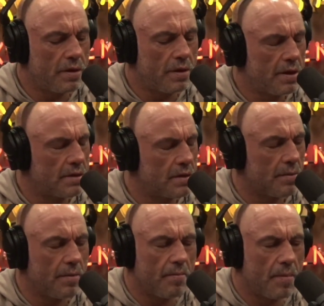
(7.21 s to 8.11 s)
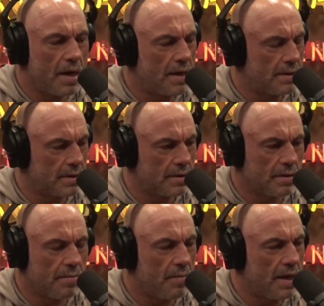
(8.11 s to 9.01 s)
It's an
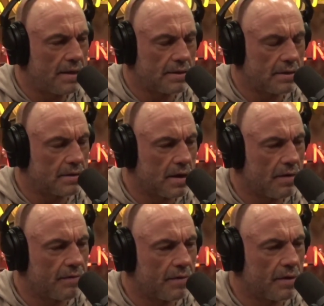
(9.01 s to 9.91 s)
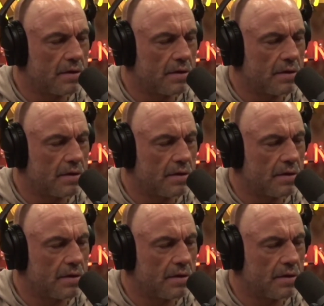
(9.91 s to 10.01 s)
amazing discovery.